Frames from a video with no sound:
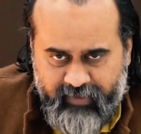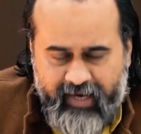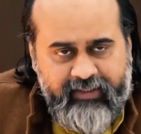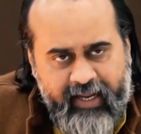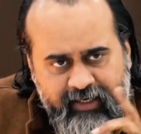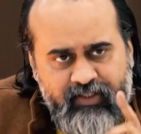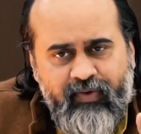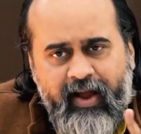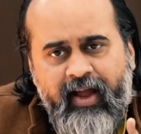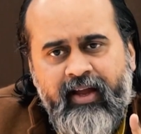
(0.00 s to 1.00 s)
And that is
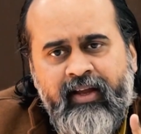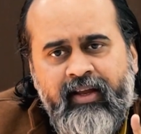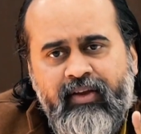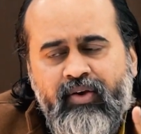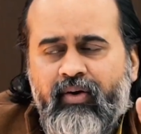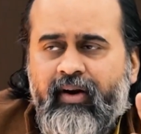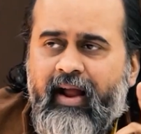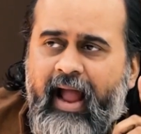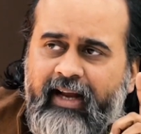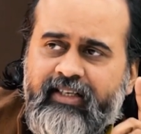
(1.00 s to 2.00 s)
why
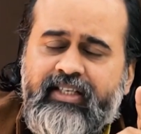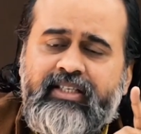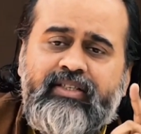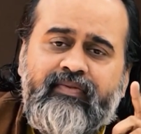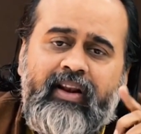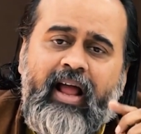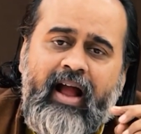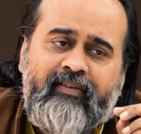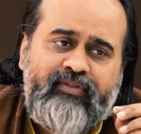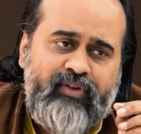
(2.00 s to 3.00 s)
your actions will
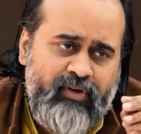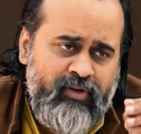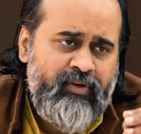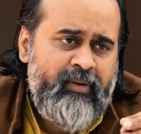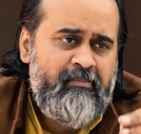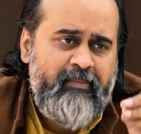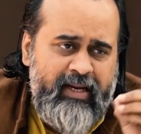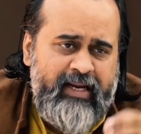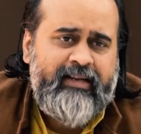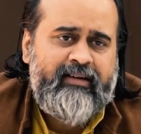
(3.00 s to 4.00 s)
have to
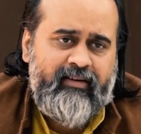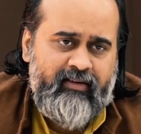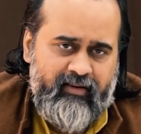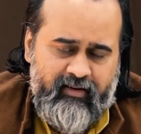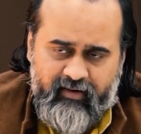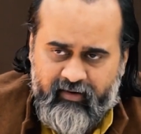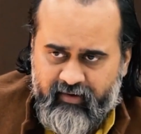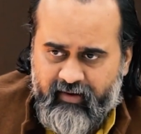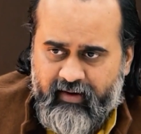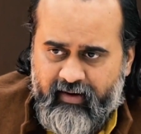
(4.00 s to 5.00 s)
meet
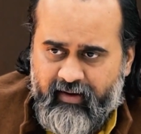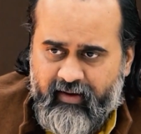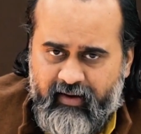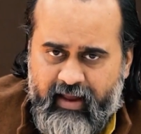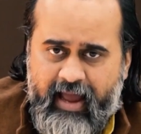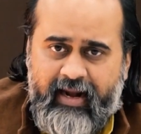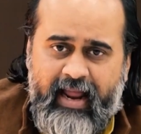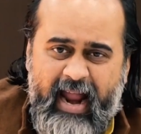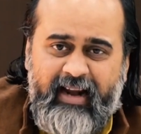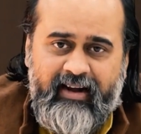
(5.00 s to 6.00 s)

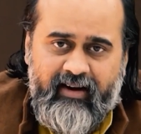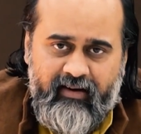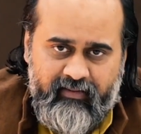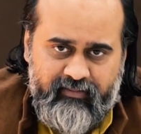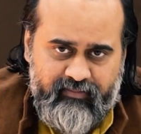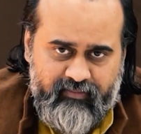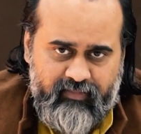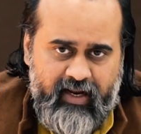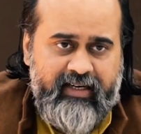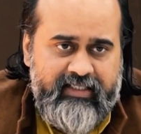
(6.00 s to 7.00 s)
an end,
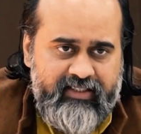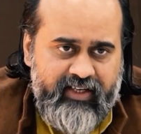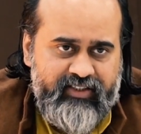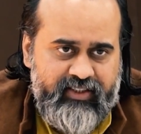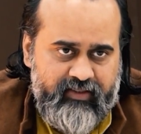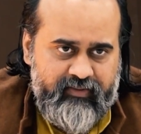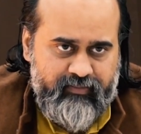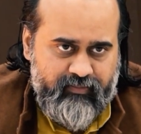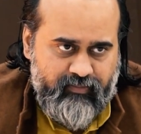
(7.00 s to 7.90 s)
a destruction.